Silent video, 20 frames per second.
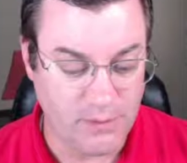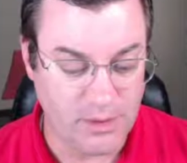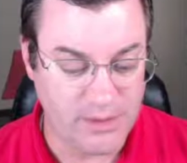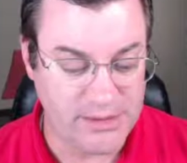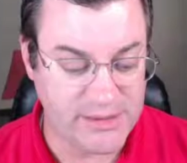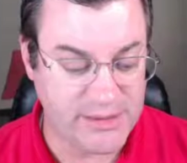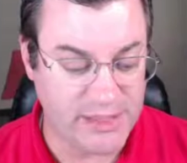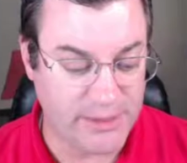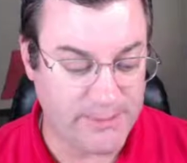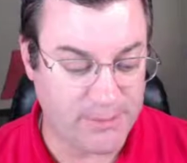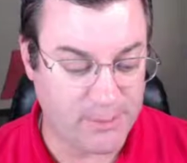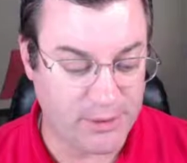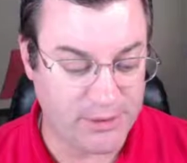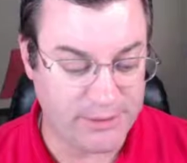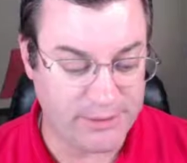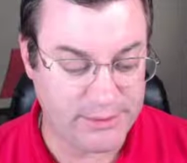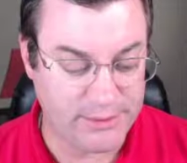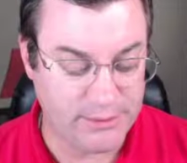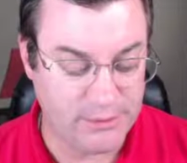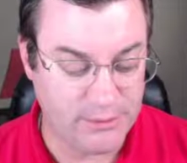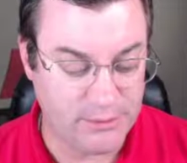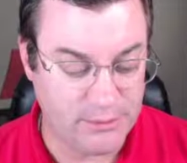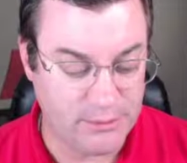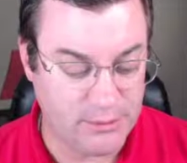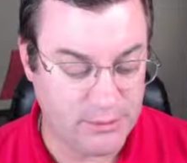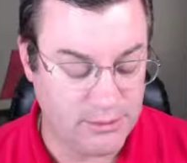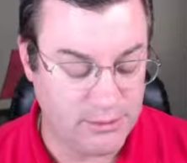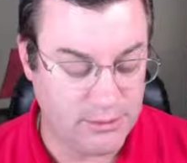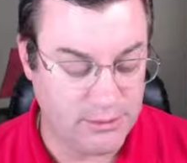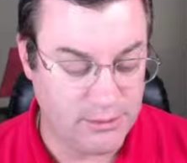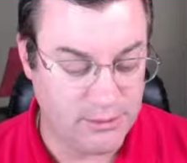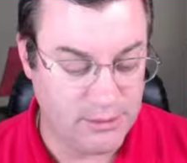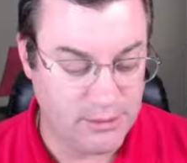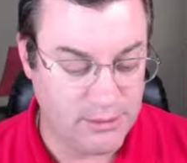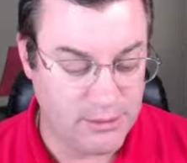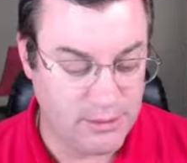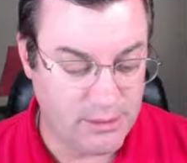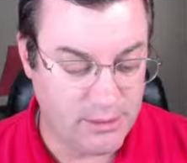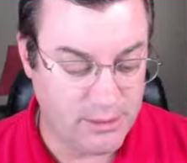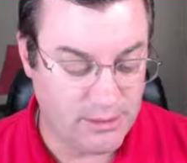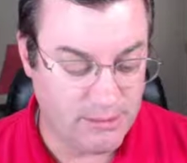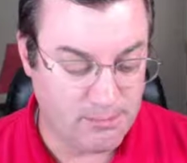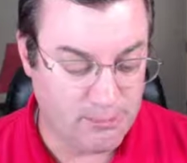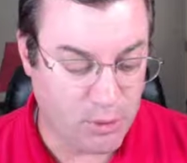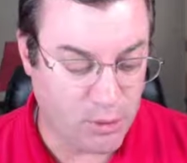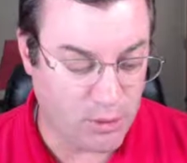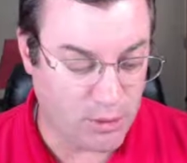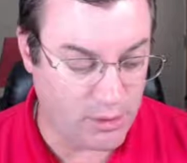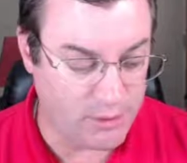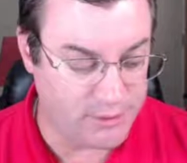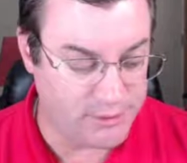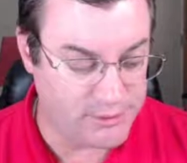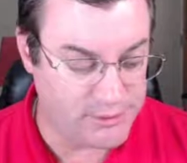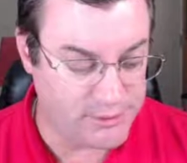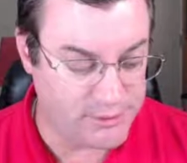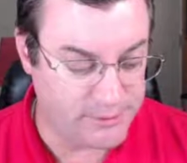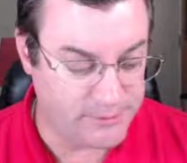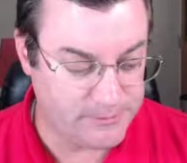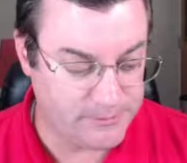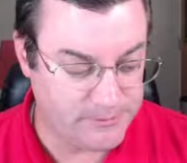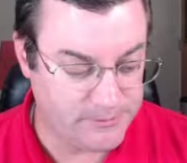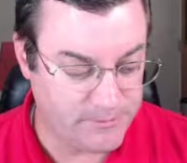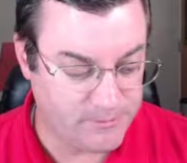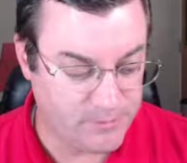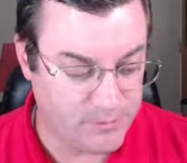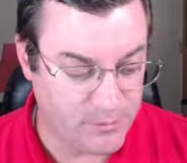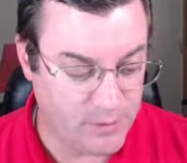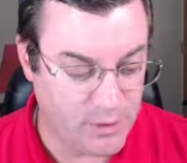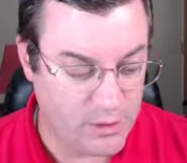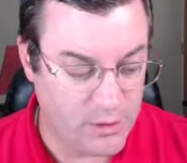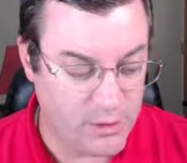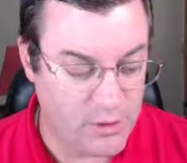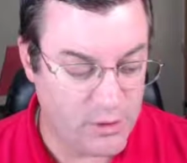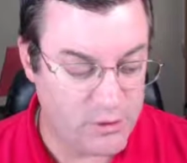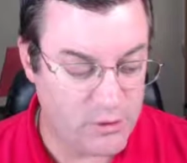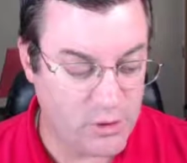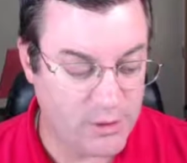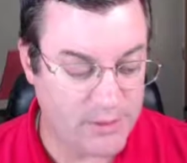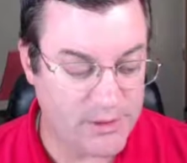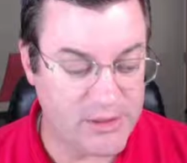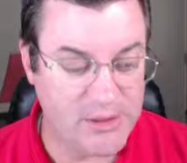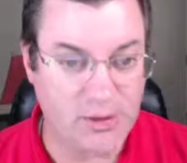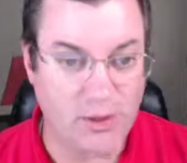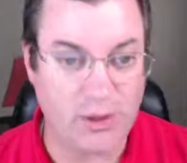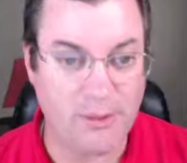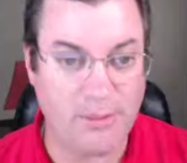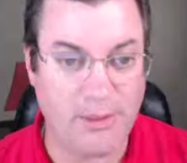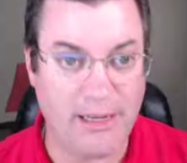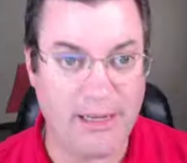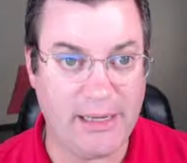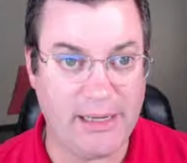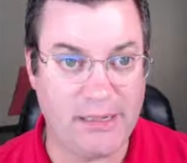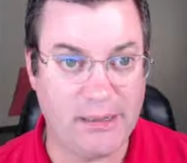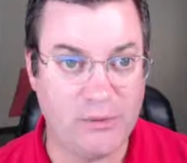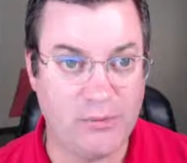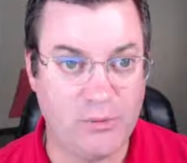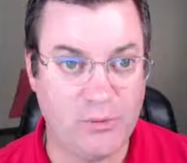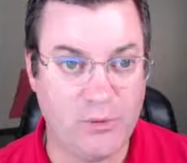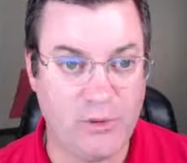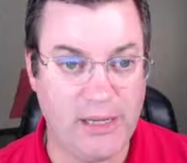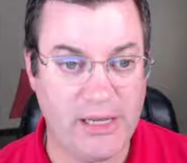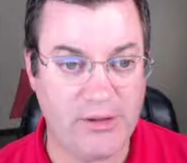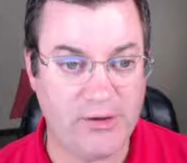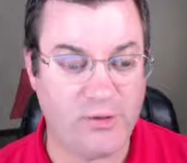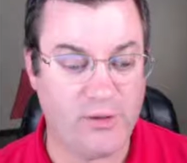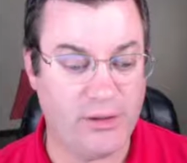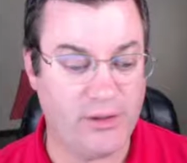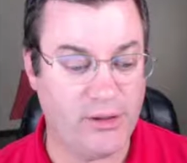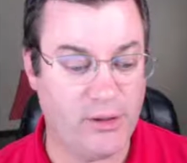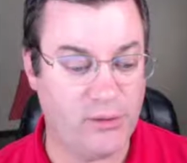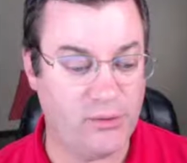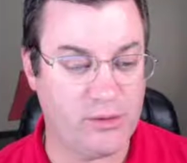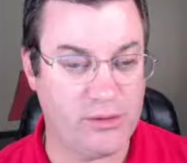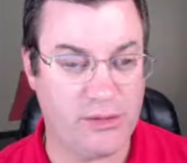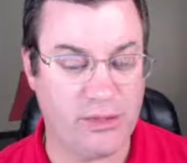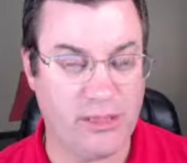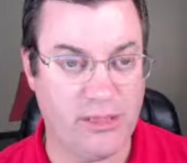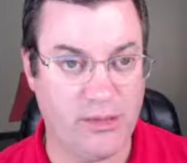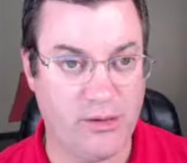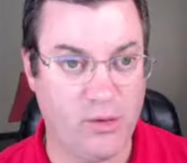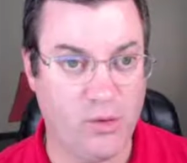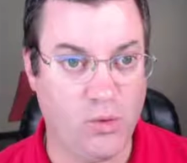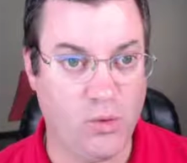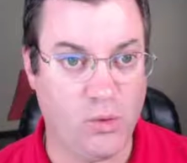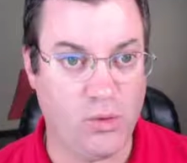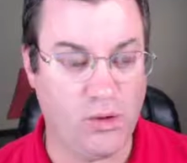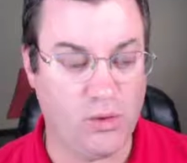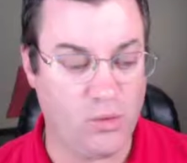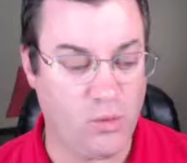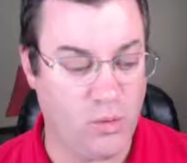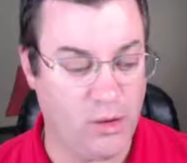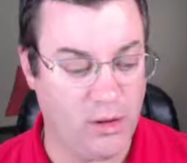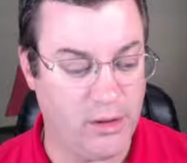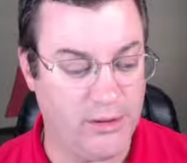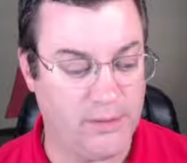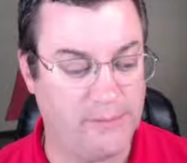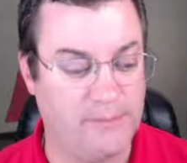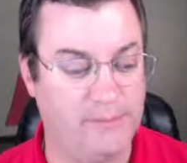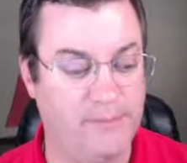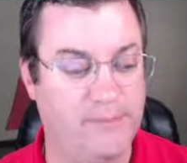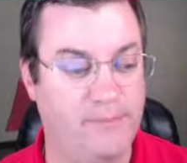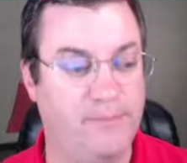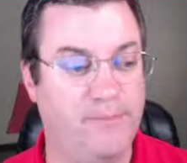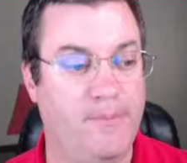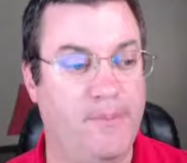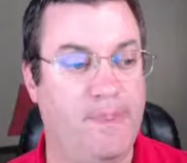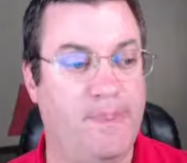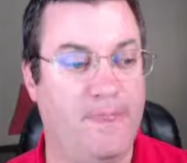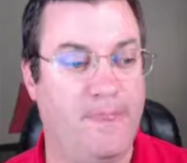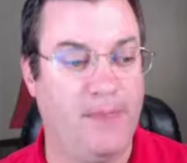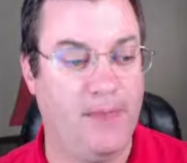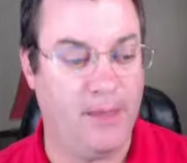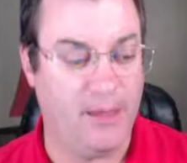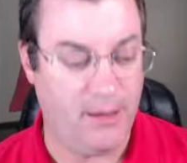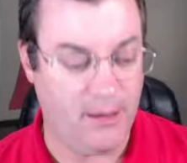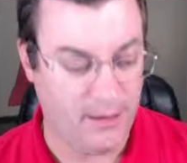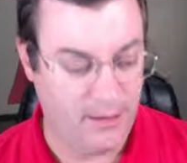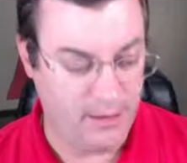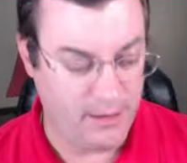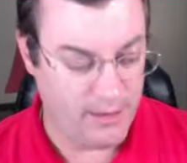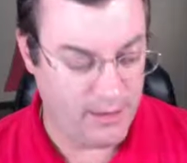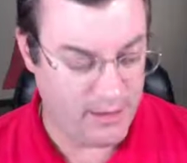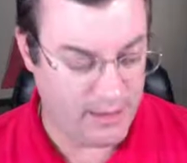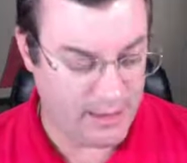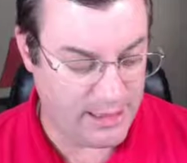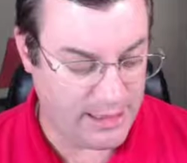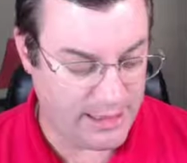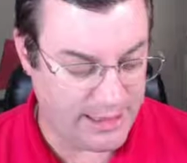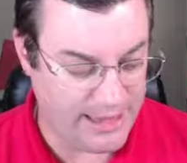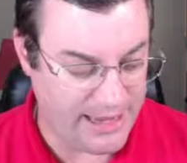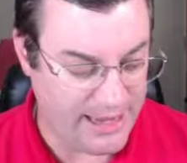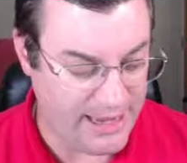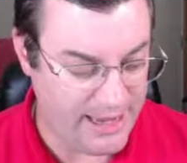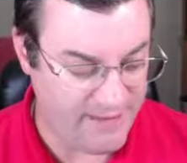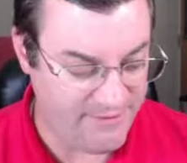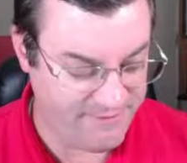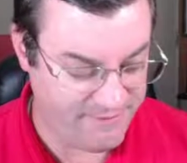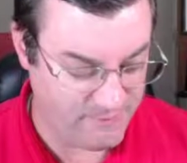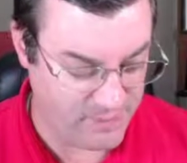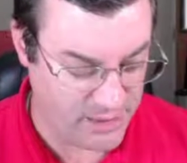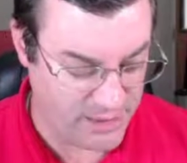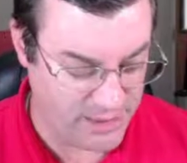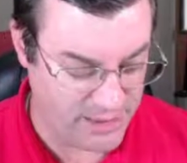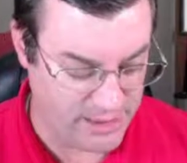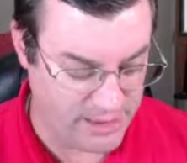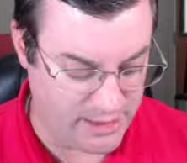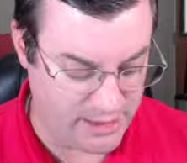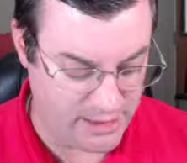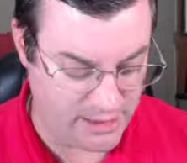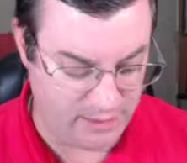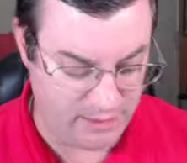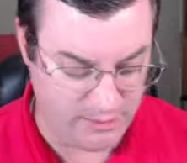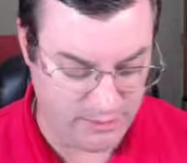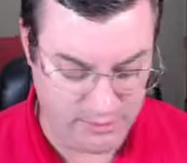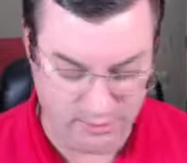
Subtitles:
separate parts. So I'm going to start by entering notes in horn 1. I have my